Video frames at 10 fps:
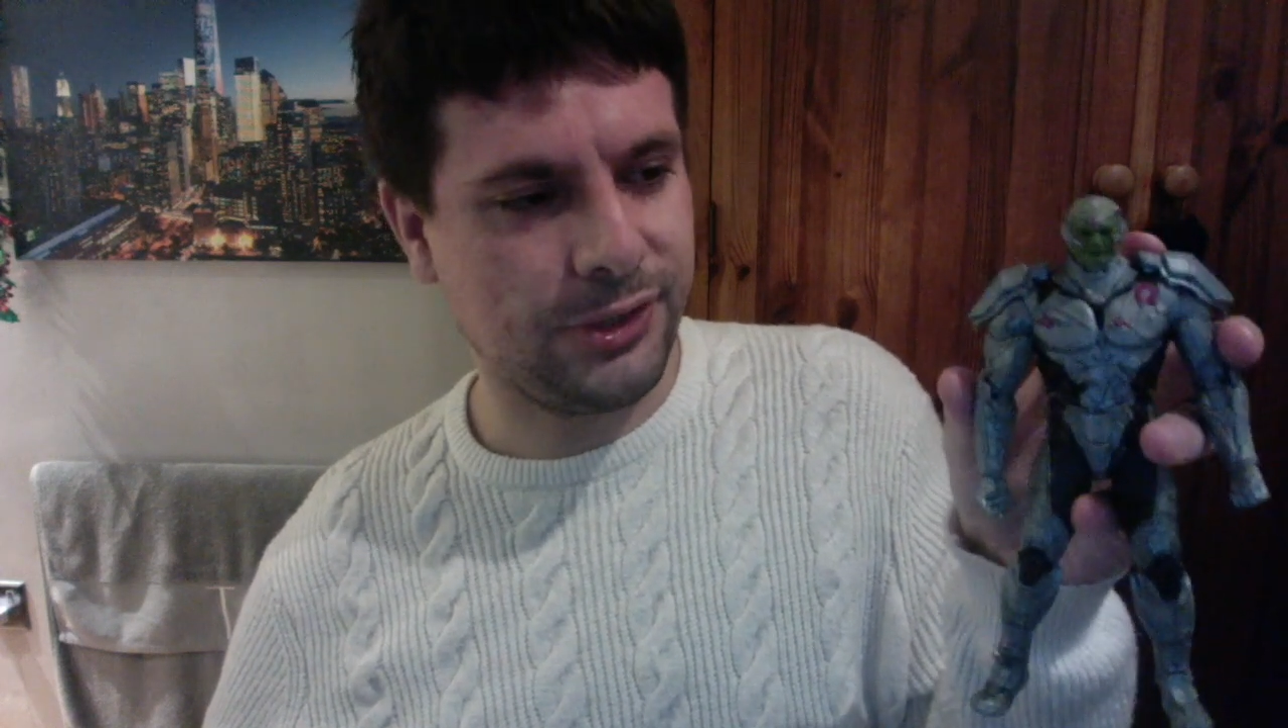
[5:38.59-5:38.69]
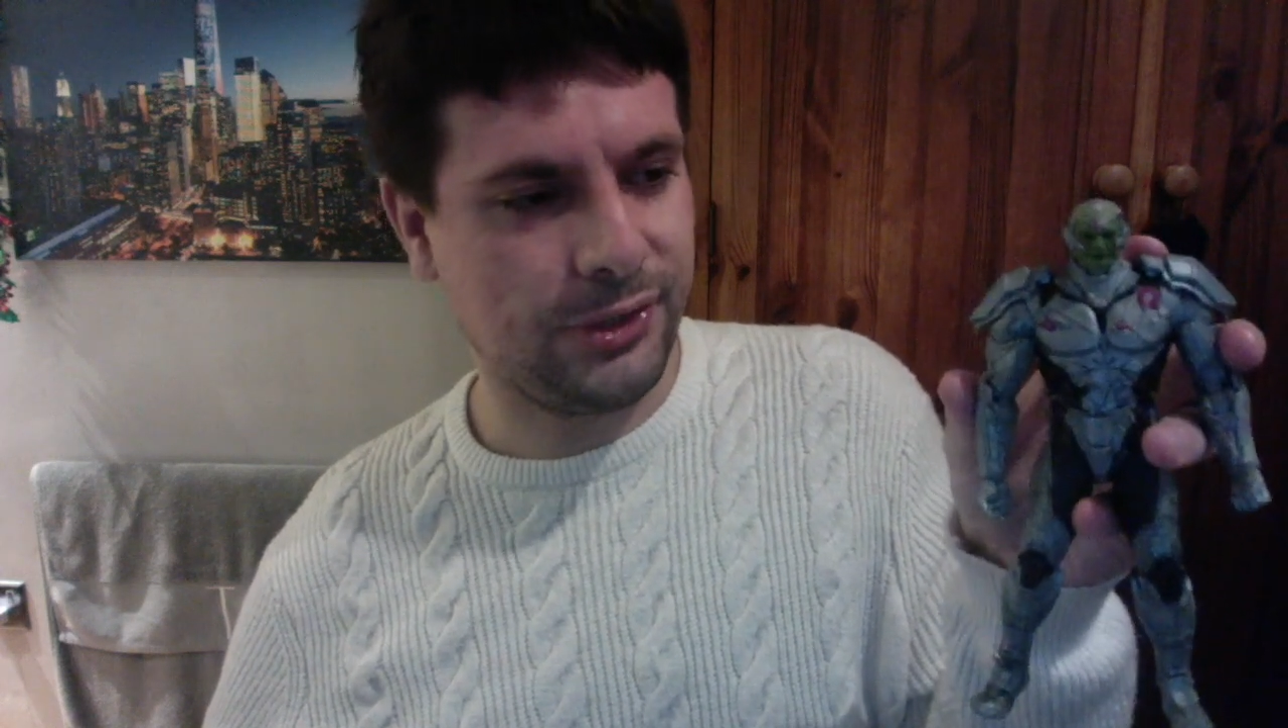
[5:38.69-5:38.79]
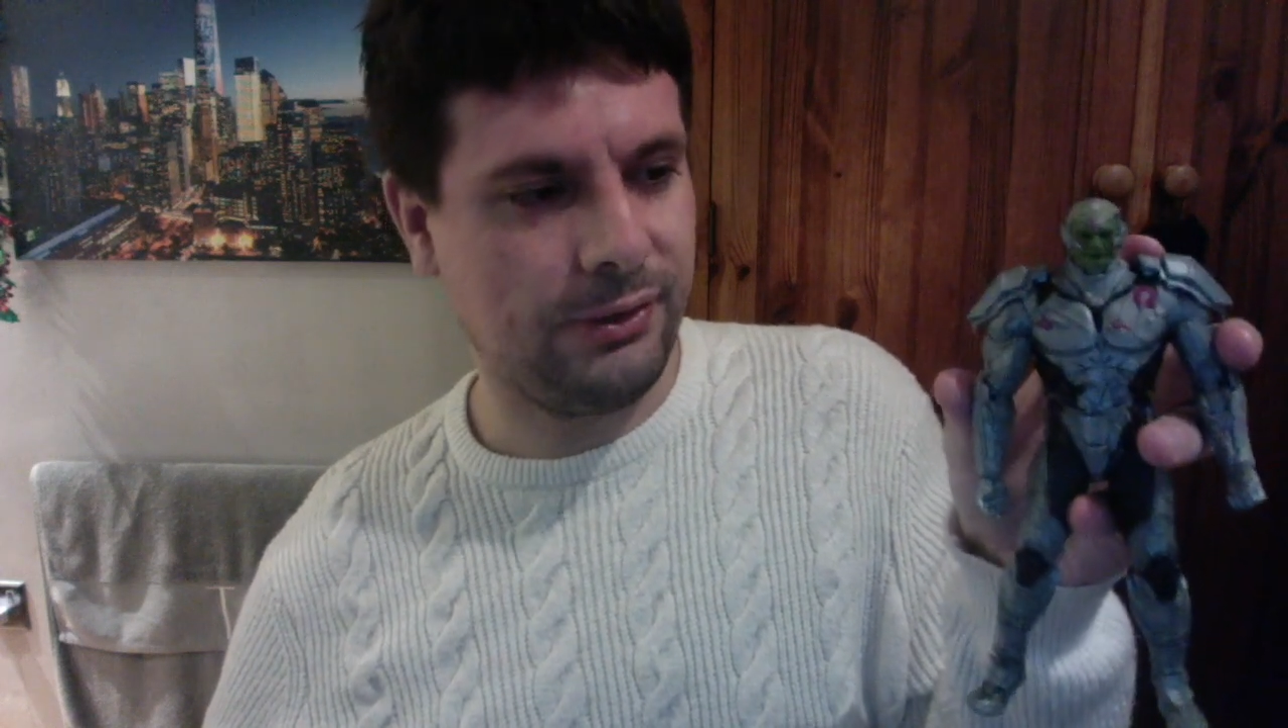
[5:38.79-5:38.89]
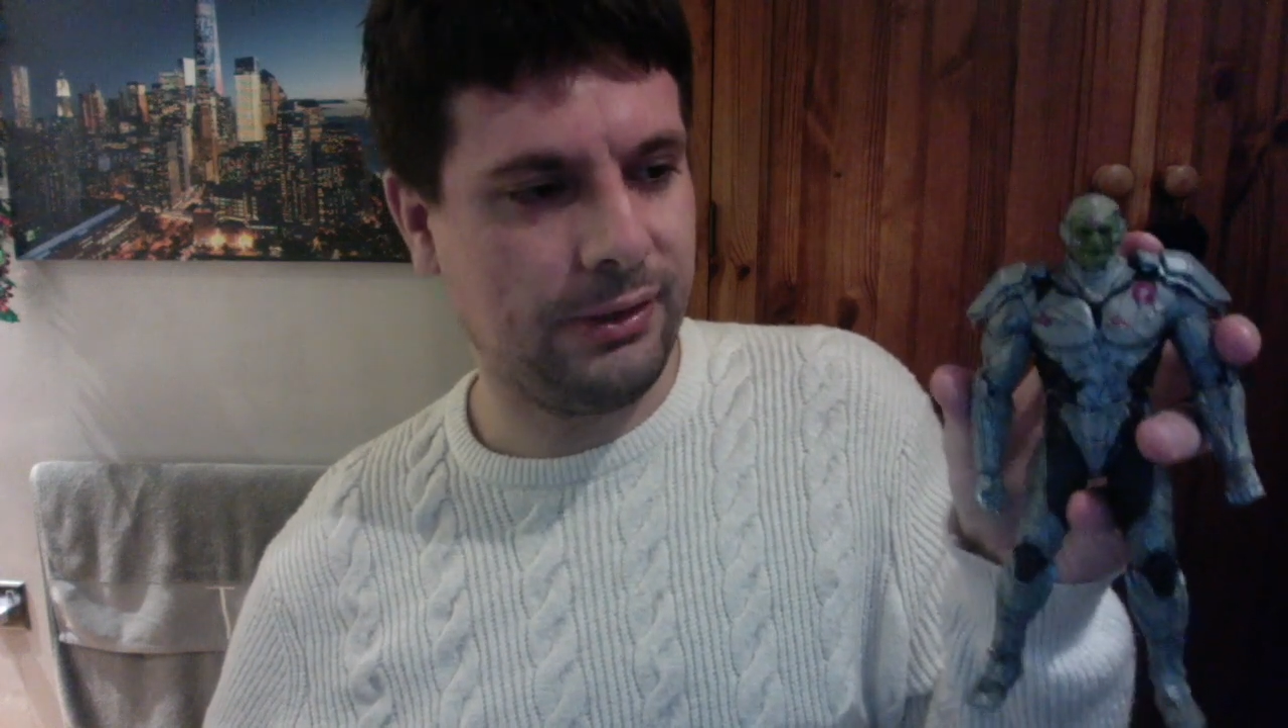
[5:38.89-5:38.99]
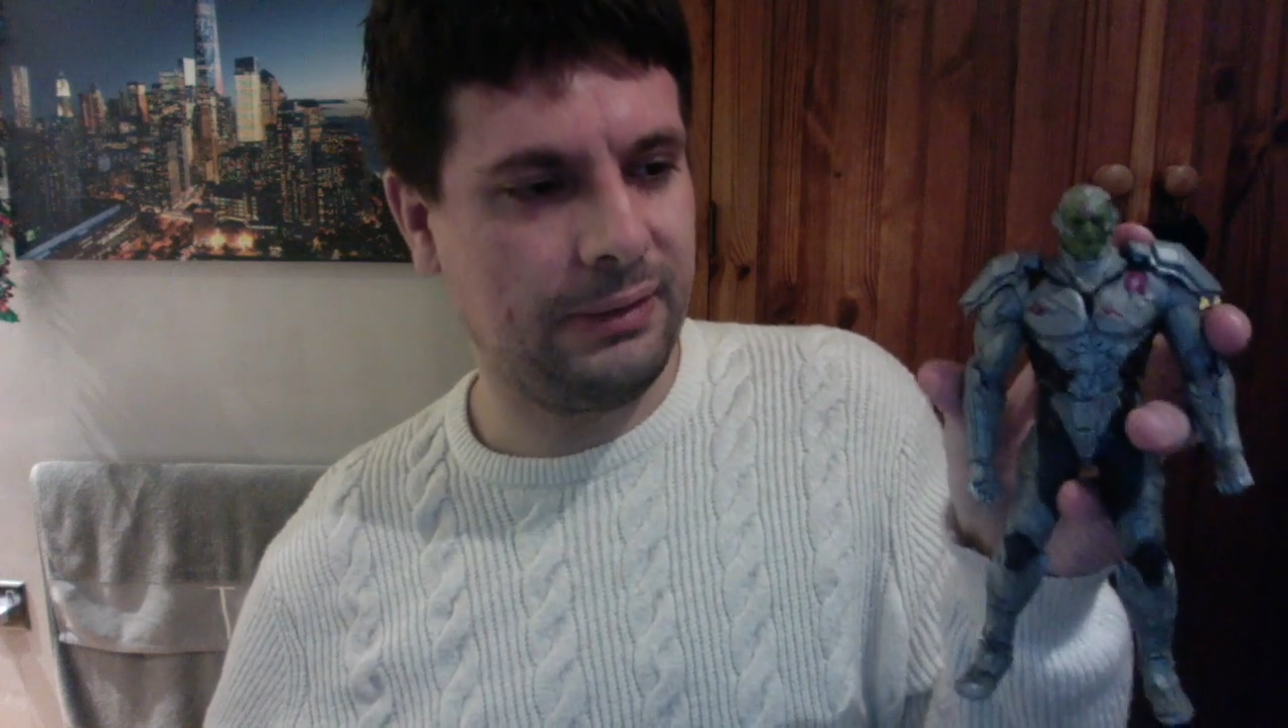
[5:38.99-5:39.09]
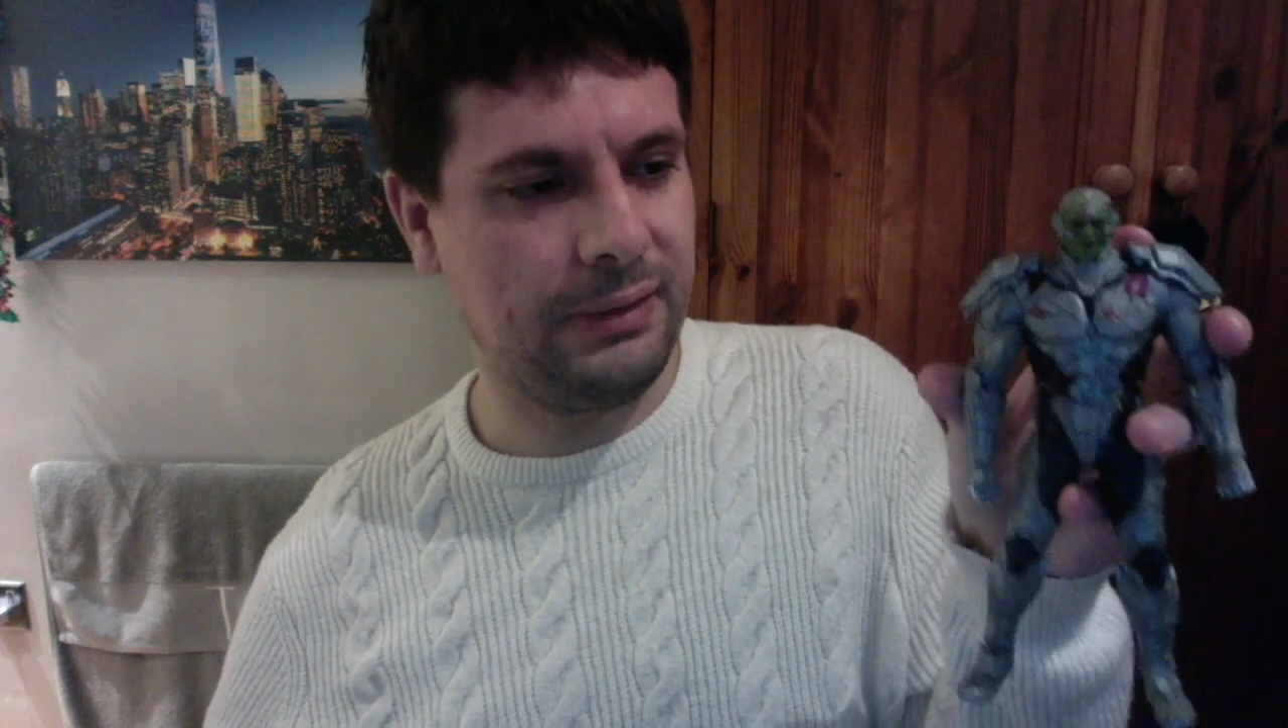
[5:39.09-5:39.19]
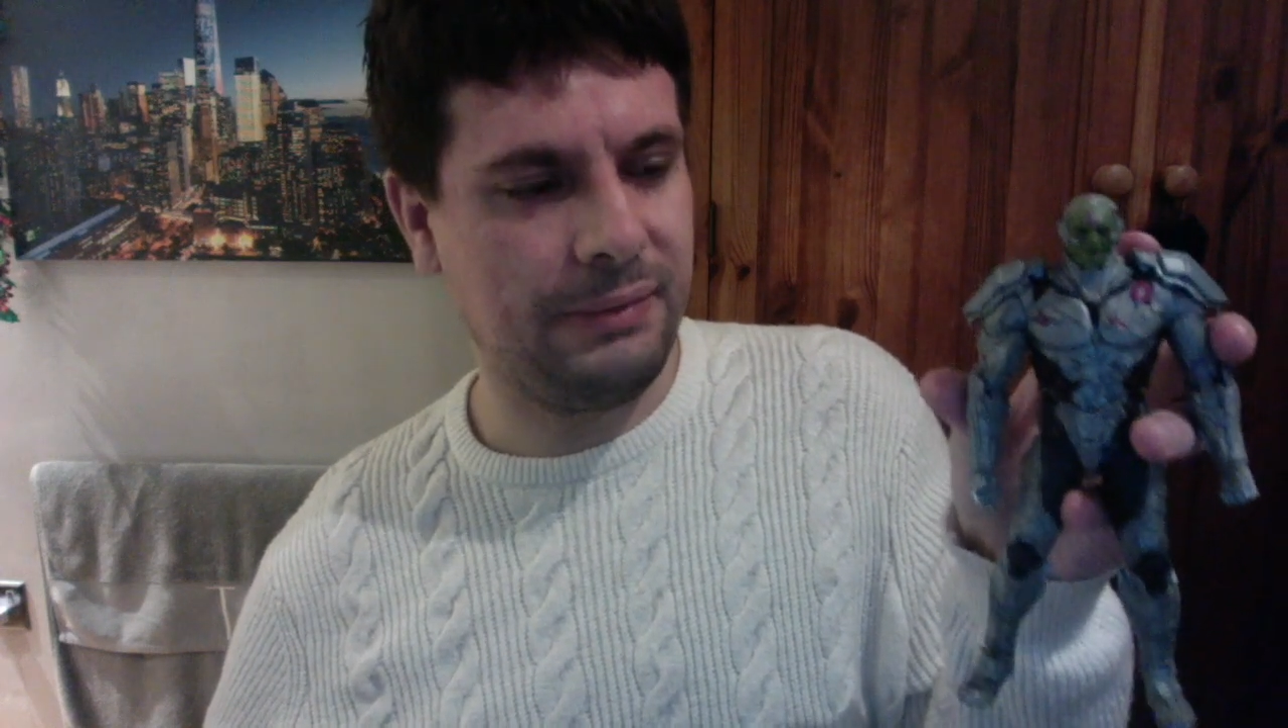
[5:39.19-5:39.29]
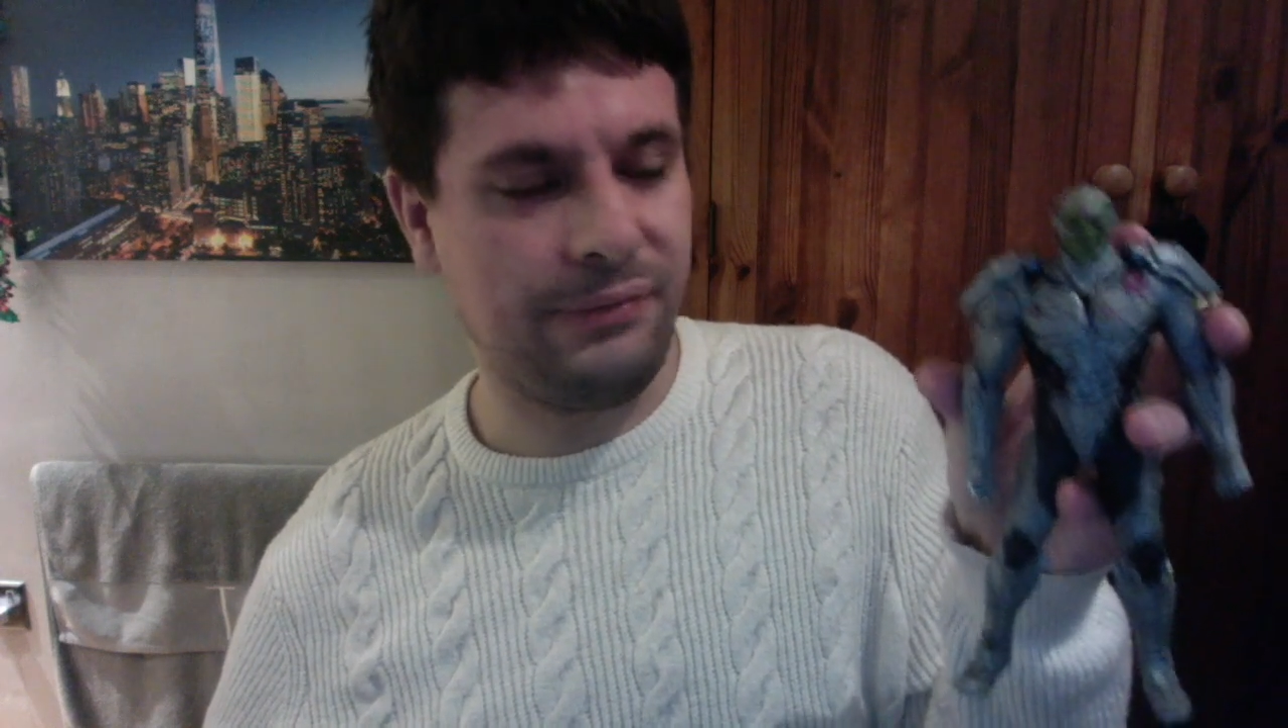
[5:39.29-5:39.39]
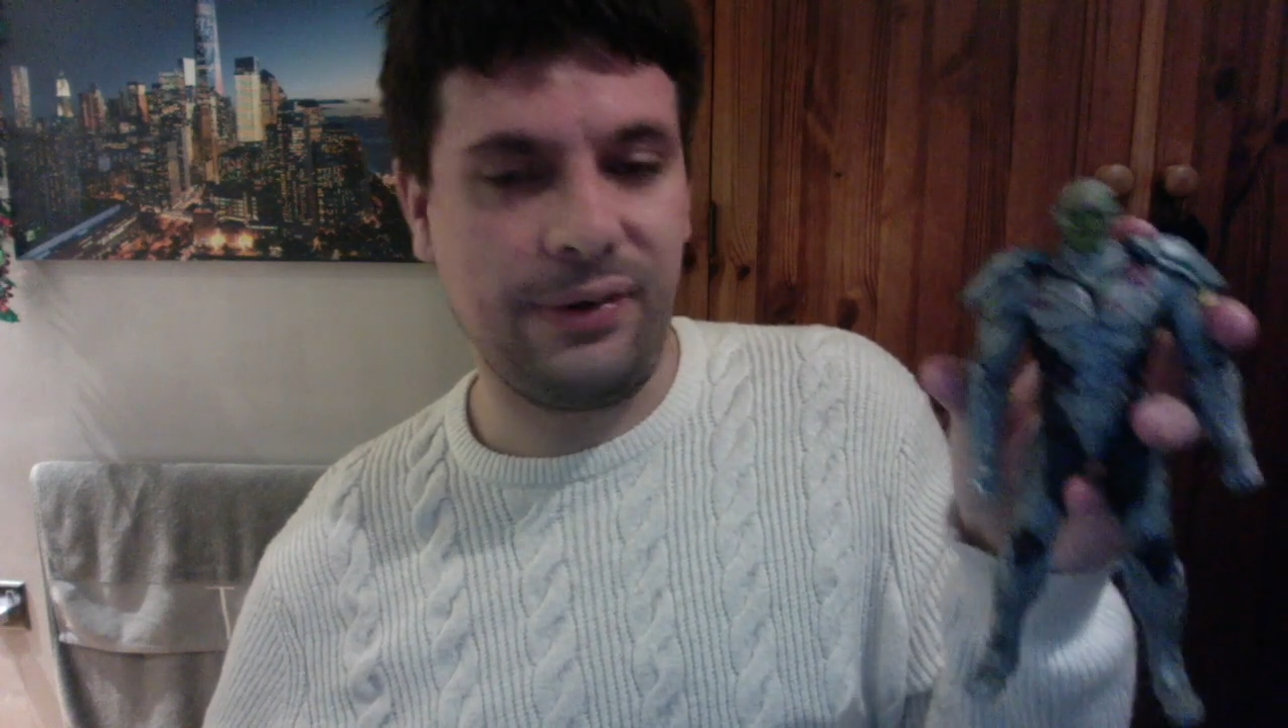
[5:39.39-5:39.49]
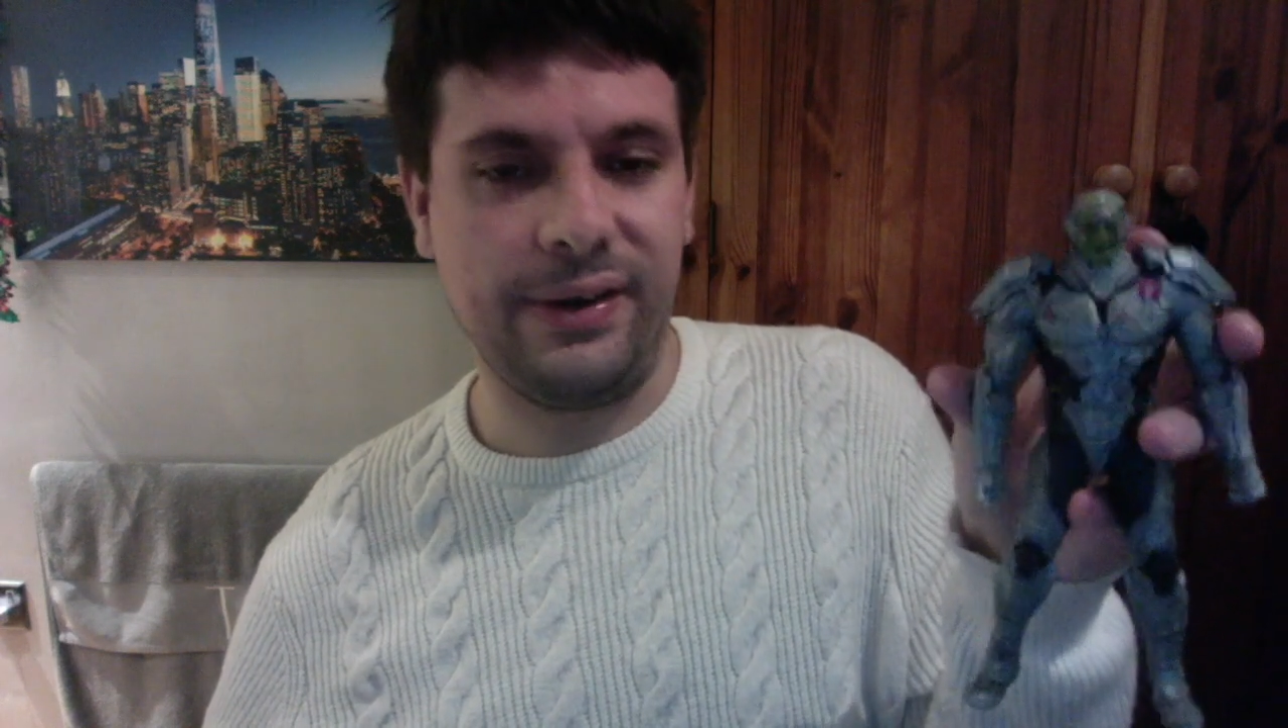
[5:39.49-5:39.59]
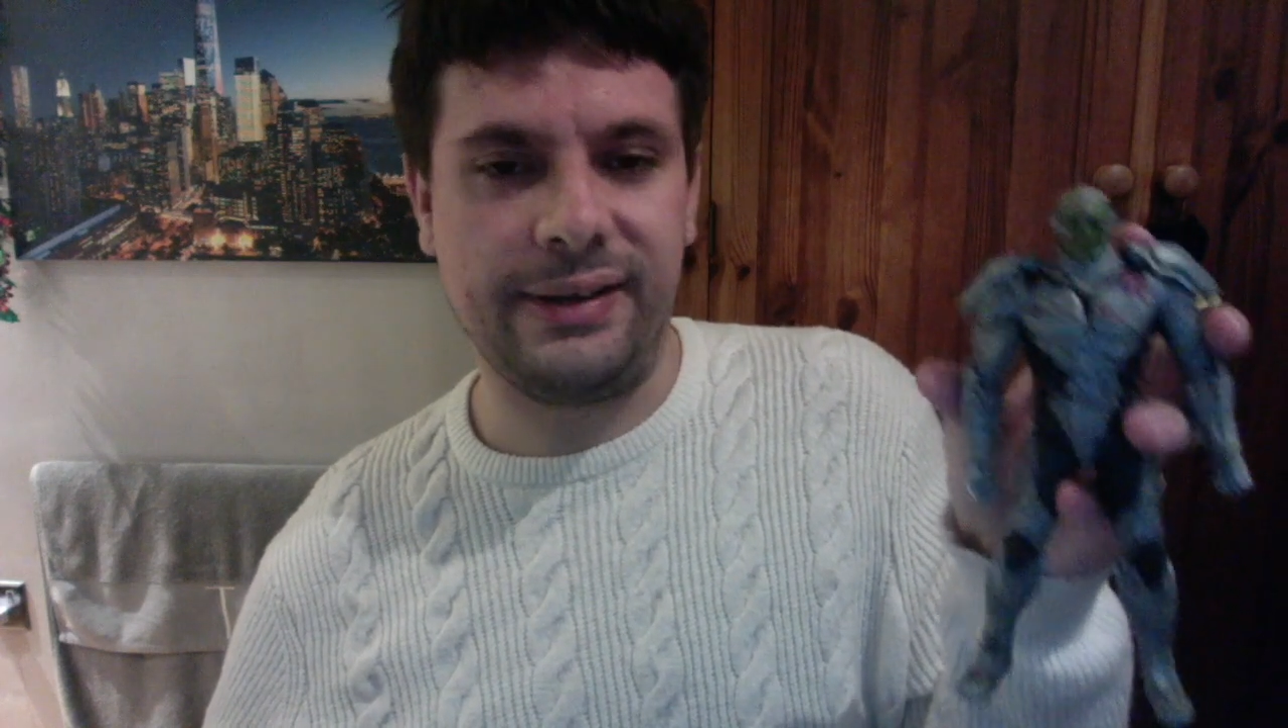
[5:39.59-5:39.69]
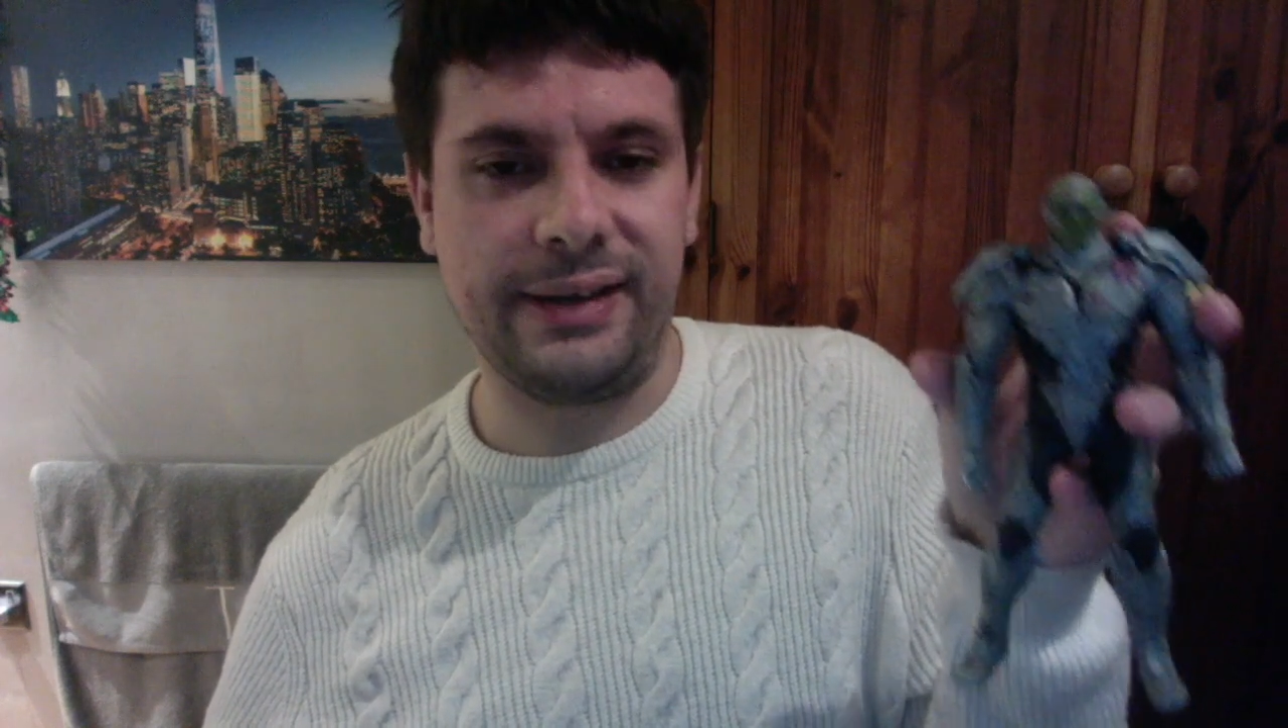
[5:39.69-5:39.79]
so I'm going to be very